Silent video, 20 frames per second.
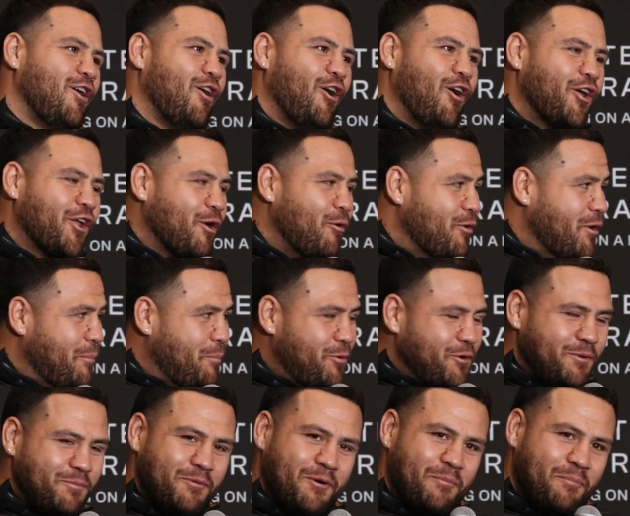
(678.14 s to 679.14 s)
I don't want to
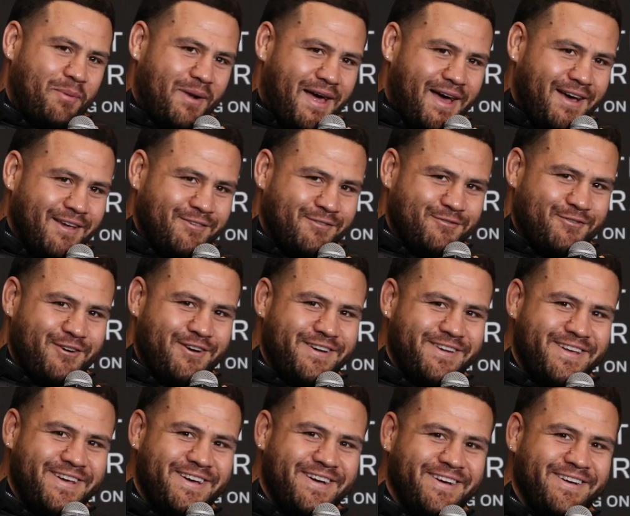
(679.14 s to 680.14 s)
put him on blast right
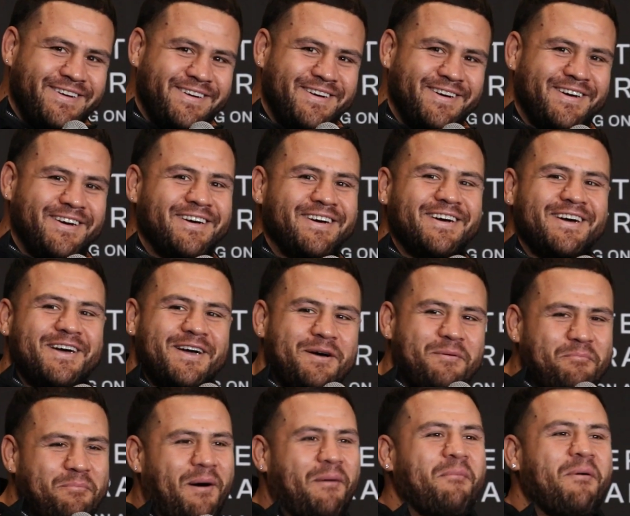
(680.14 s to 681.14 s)
now,
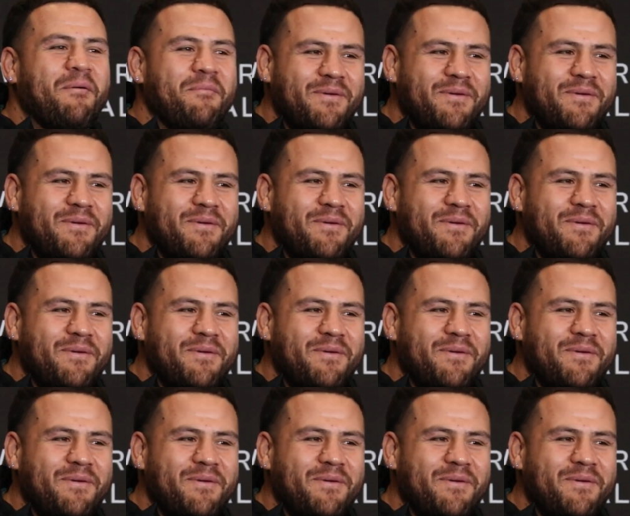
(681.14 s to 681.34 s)
but my